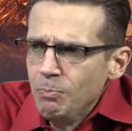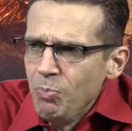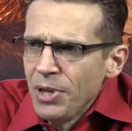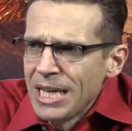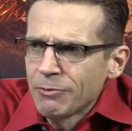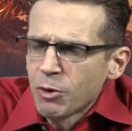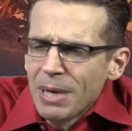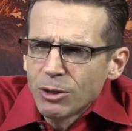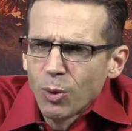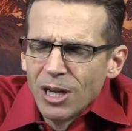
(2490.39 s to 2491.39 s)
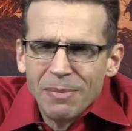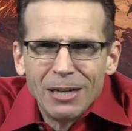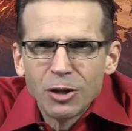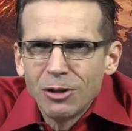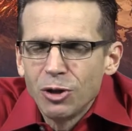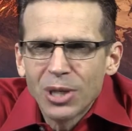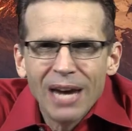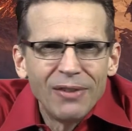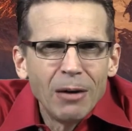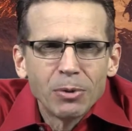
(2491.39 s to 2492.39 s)
And after about 20 minutes, I just
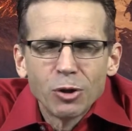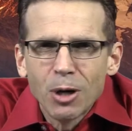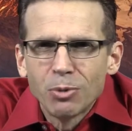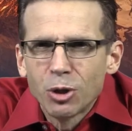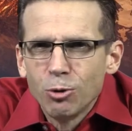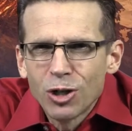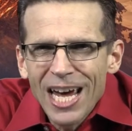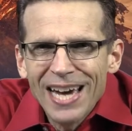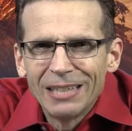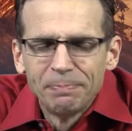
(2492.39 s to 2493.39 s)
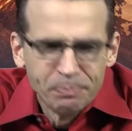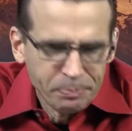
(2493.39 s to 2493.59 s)
gave up because I was too sad.